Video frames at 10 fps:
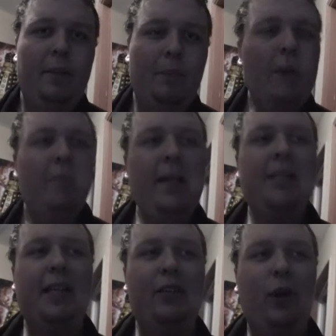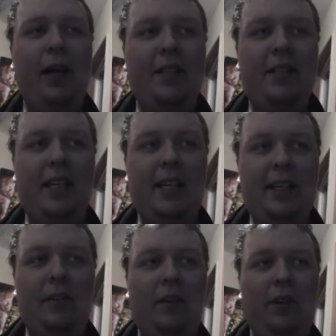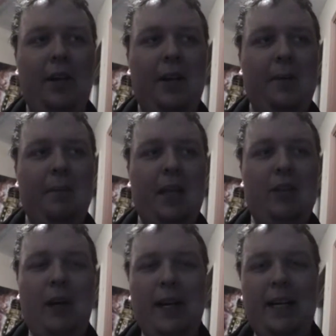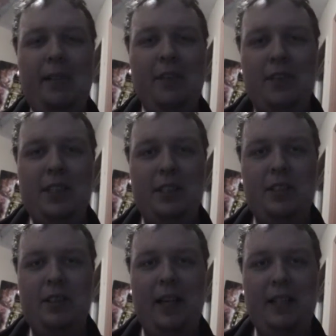The problem is they try to give us this,